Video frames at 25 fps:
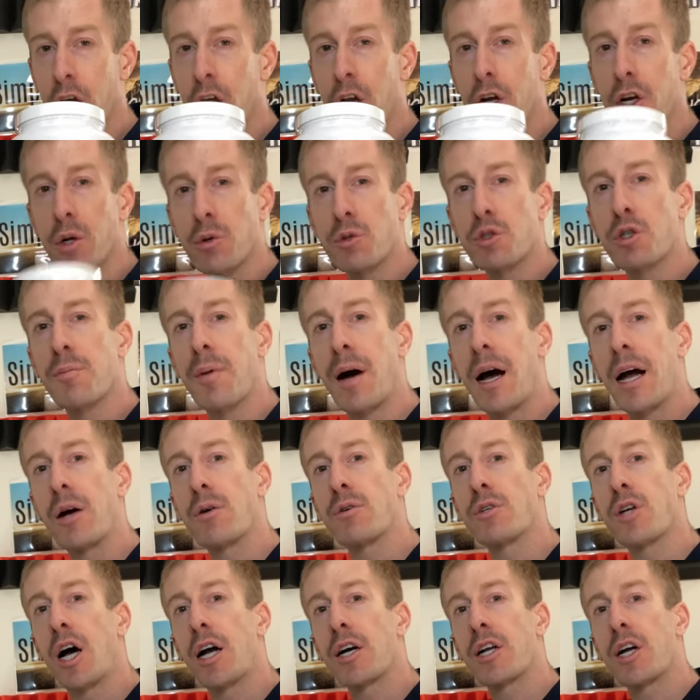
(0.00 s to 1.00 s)
NutraBio
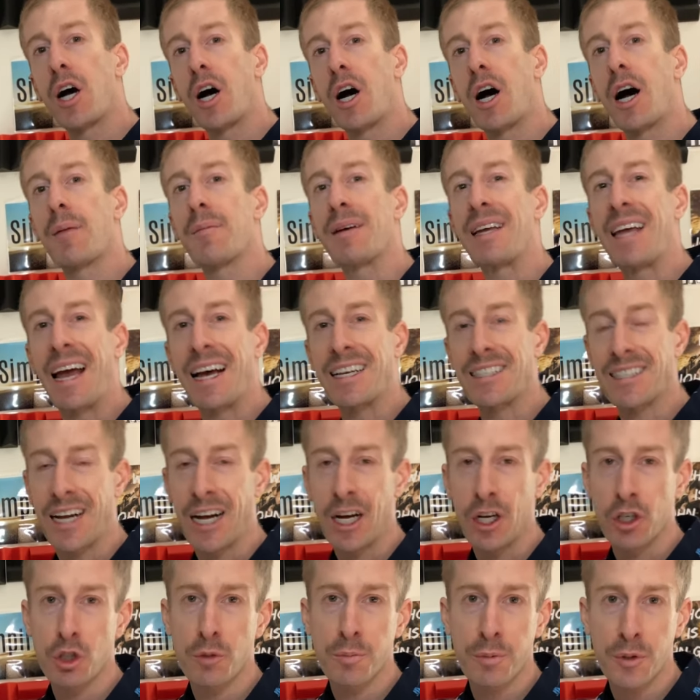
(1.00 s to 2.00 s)
dot com has one
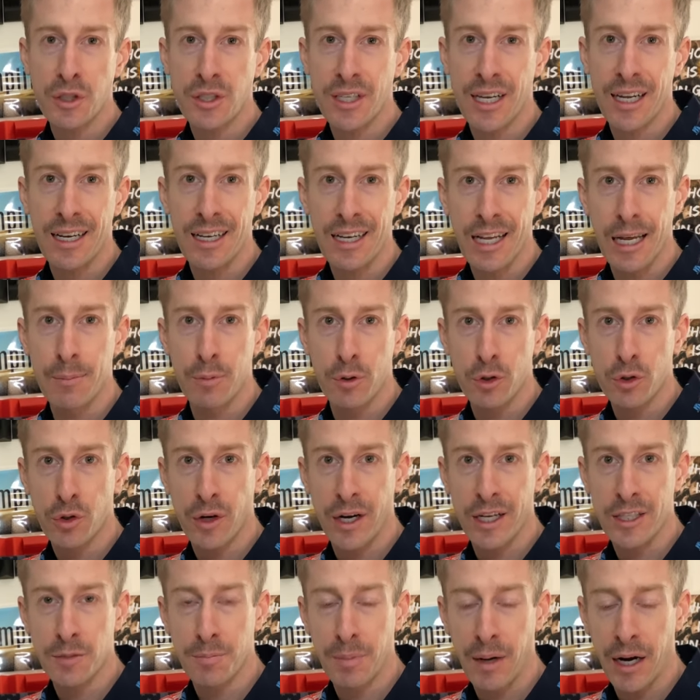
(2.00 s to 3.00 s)
hundred percent label
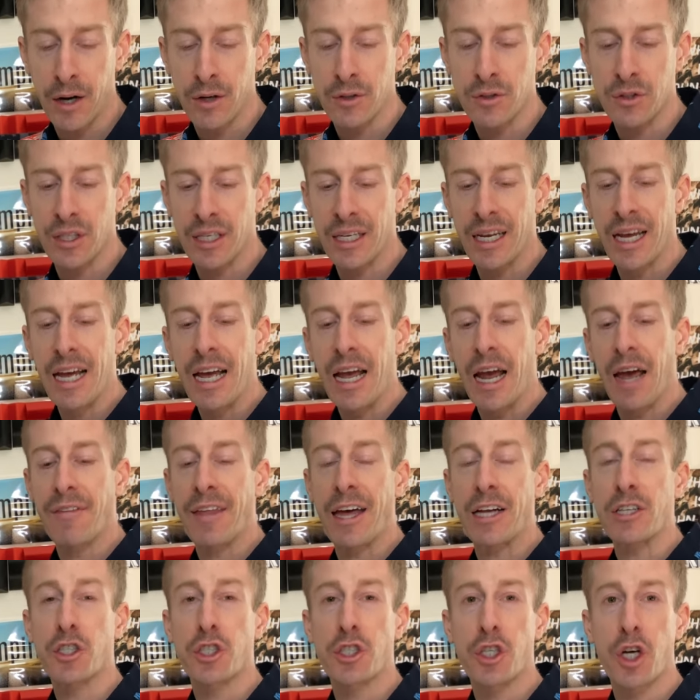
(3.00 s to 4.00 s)
transparency, and
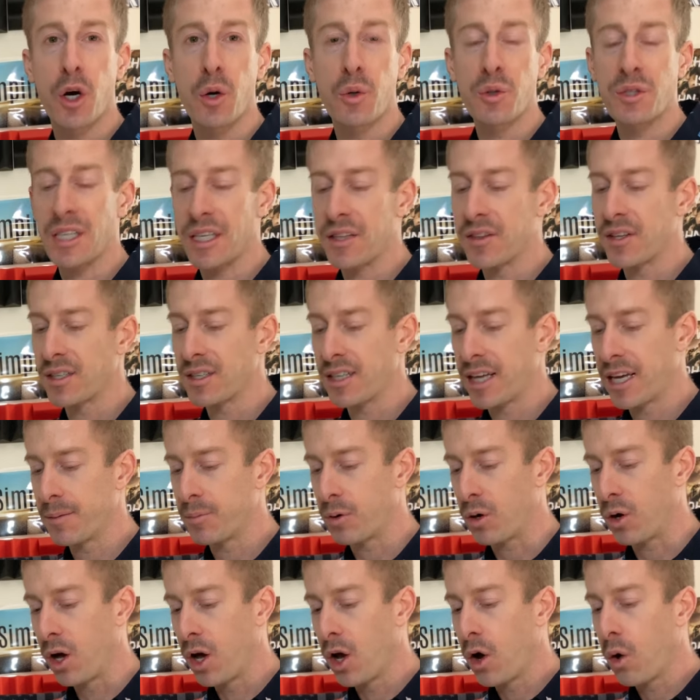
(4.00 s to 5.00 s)
that shows in the
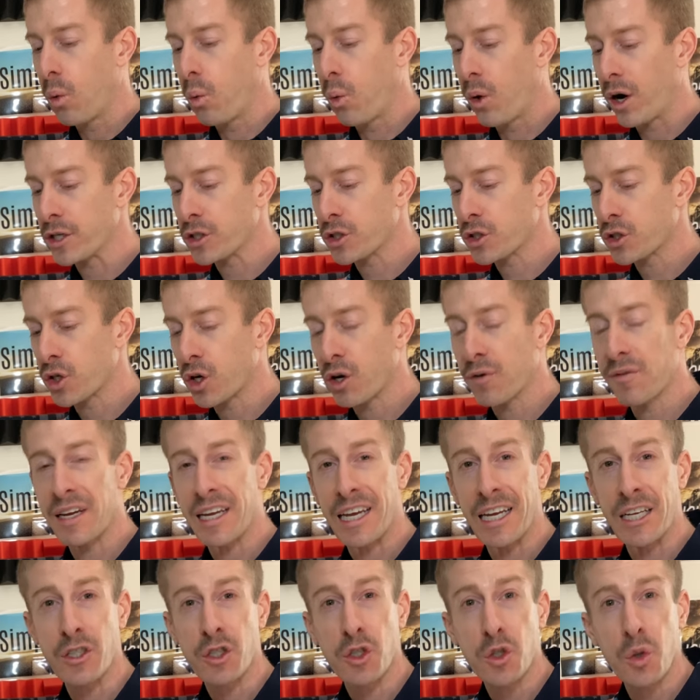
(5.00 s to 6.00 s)
label. One
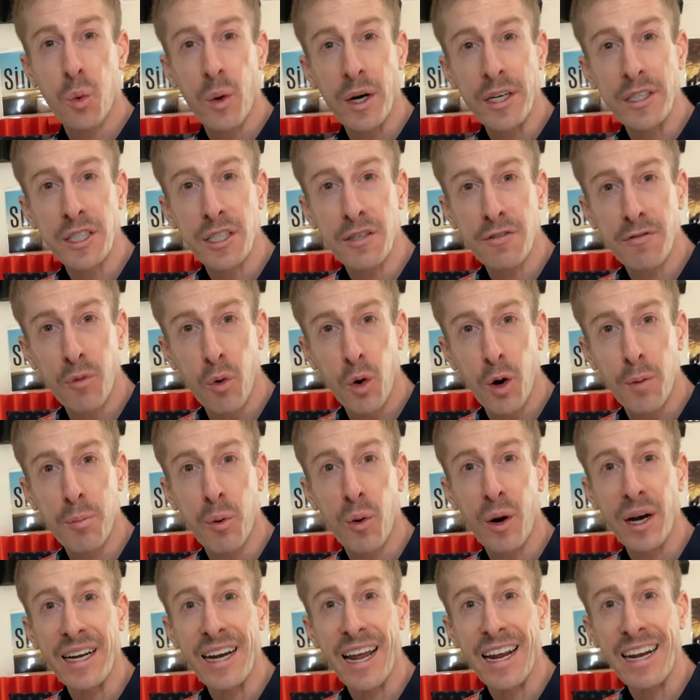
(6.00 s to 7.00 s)
serving is twenty-four
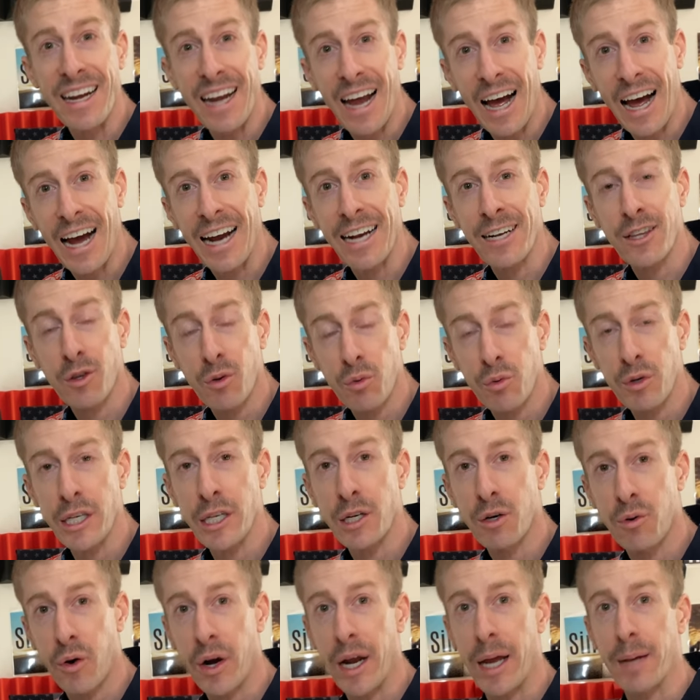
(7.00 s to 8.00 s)
point nine three
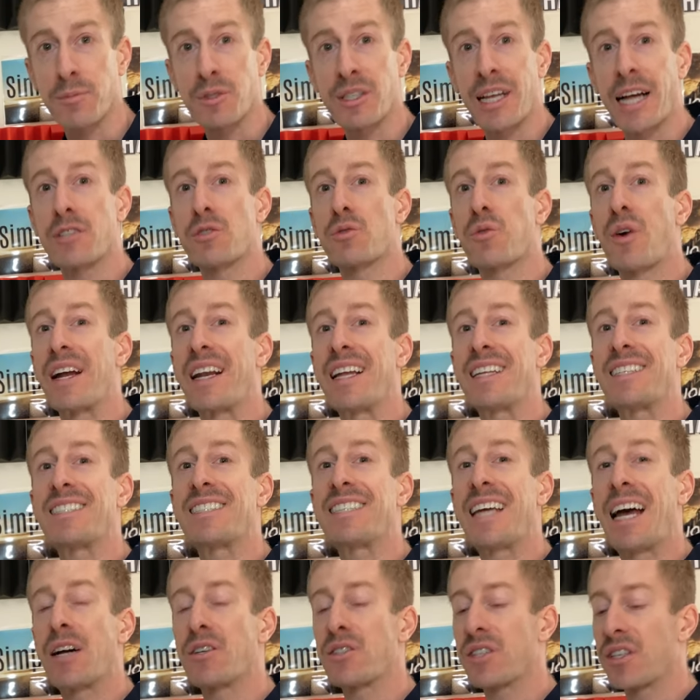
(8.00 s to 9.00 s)
grams. That's right. It's
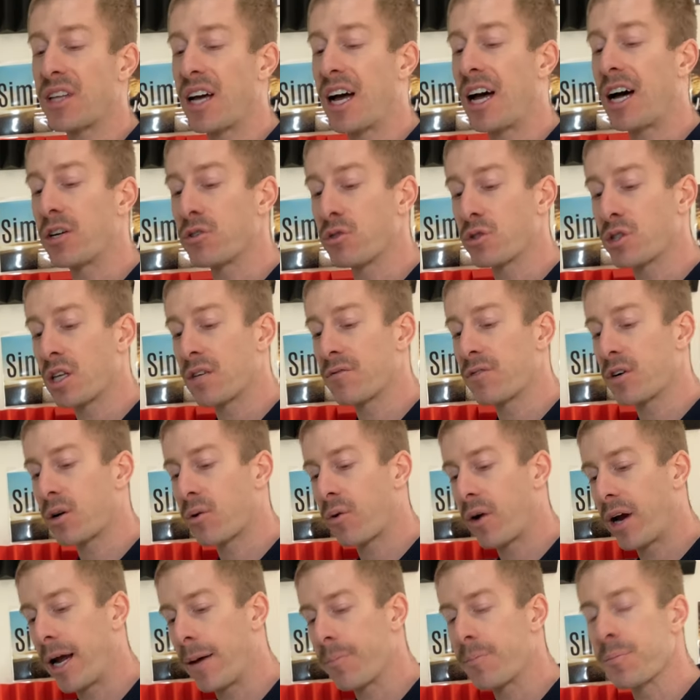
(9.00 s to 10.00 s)
down to the hundredth of a
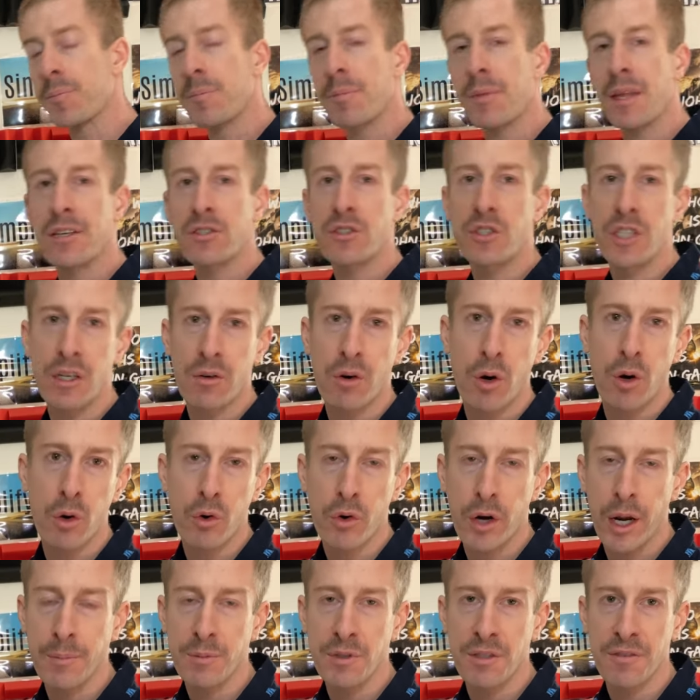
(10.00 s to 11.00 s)
gram, zero
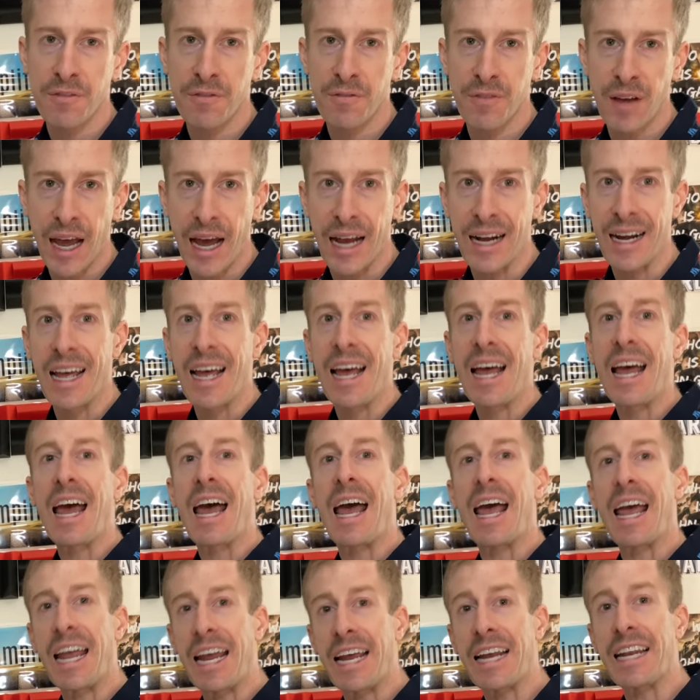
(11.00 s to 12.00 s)
grams of fat,
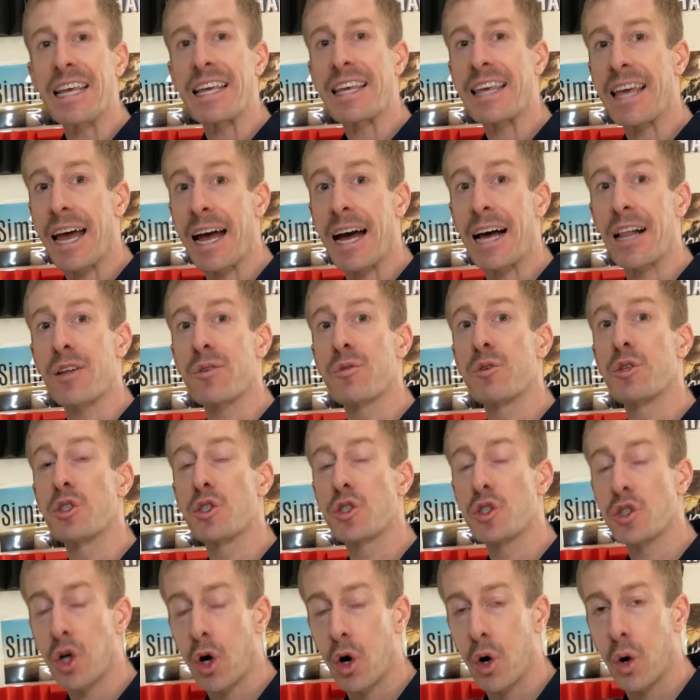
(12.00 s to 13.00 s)
eighty calories
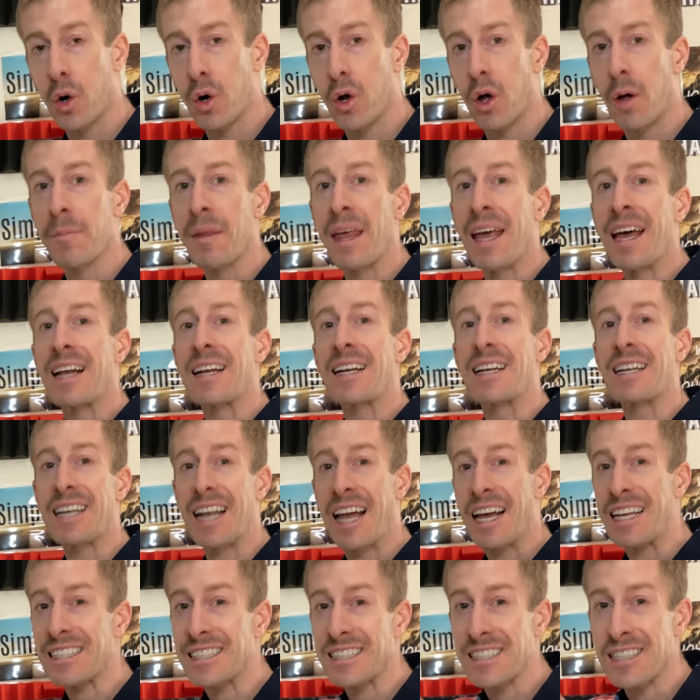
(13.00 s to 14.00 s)
total,
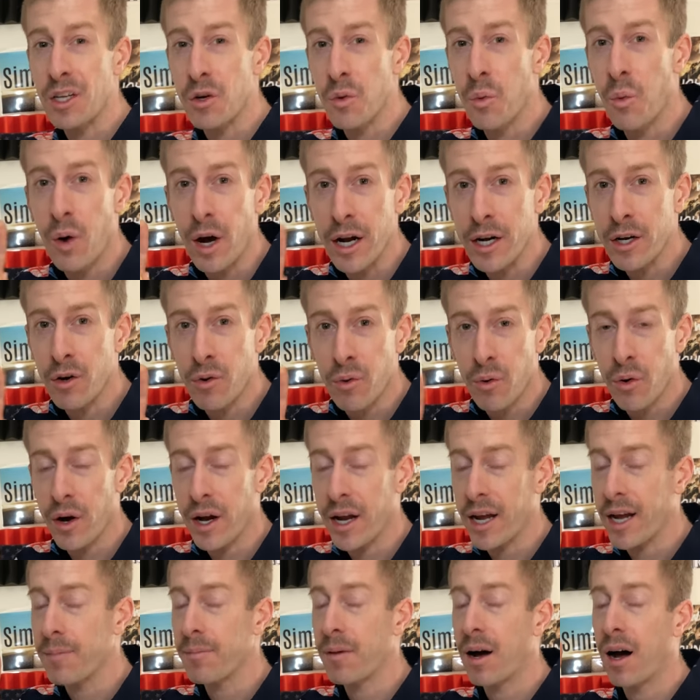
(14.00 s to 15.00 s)
less than one
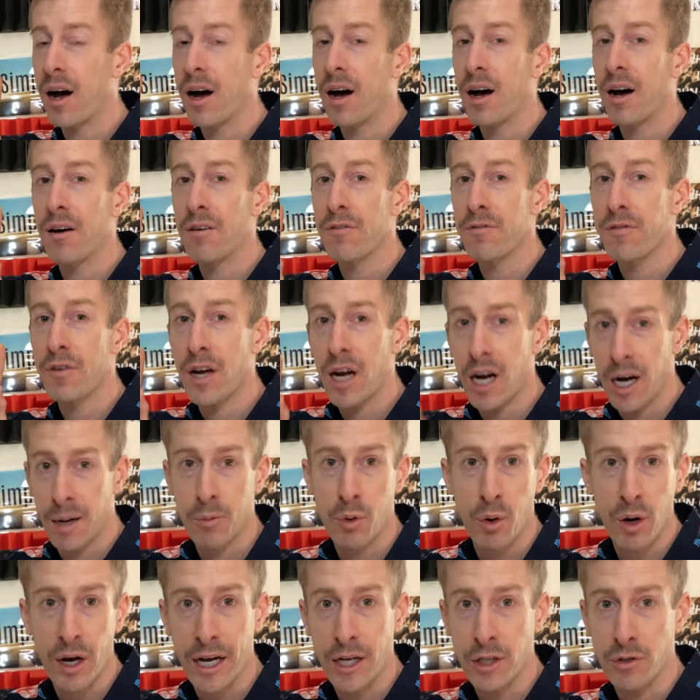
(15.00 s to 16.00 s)
gram of
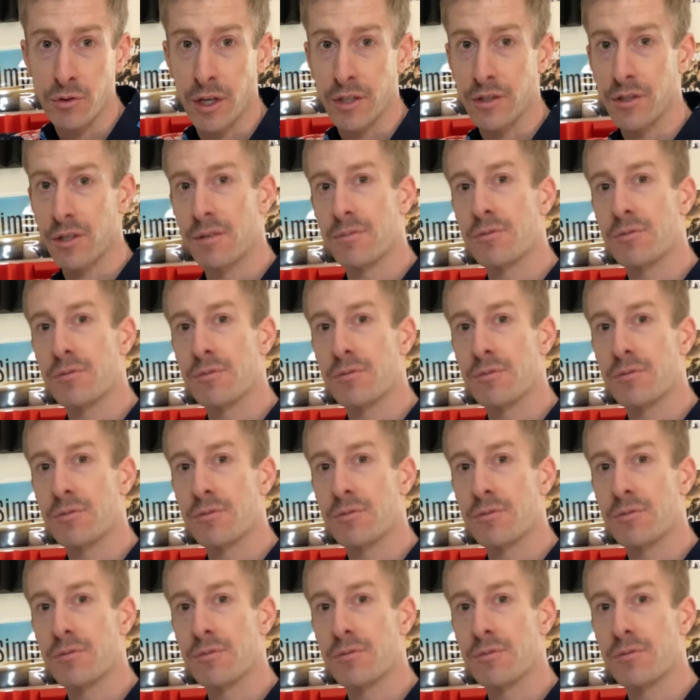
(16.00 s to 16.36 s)
carbohydrates.